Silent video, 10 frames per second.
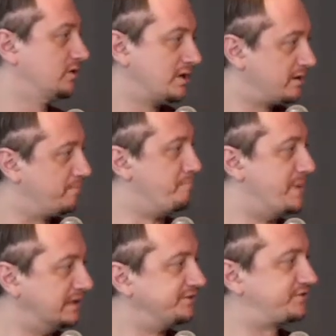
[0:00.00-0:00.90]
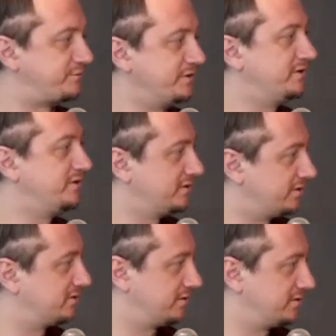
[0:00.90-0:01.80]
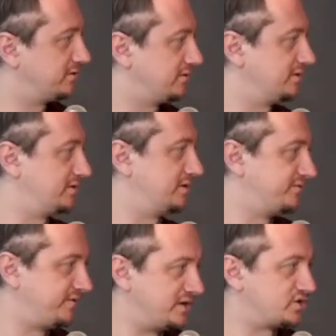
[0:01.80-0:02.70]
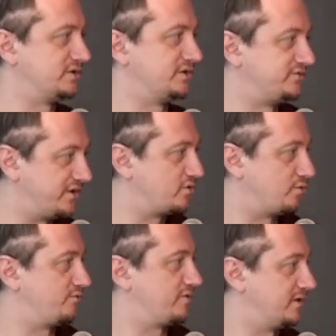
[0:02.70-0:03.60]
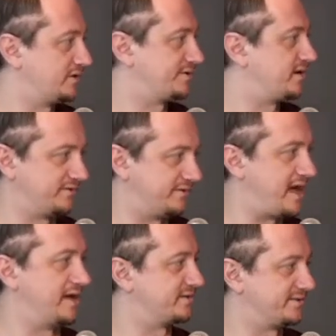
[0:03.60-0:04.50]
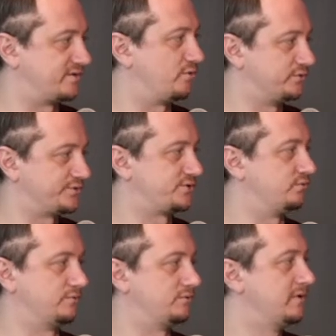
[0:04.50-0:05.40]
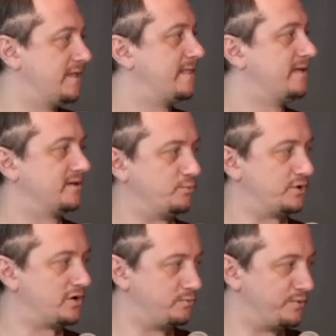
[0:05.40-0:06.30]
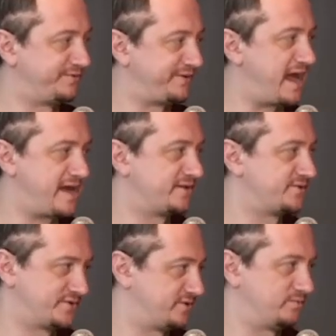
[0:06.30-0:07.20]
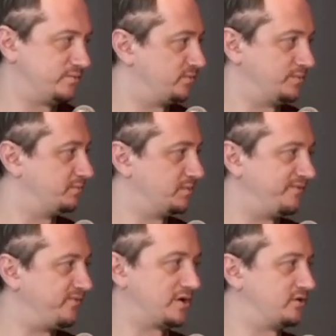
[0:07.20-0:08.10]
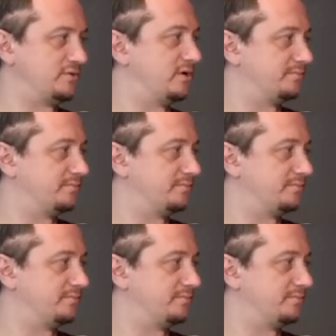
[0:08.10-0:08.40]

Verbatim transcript: military, you know, invasion and takeover. It's like that. It's like old school. We come with tanks and we, we fuck Ru- Russian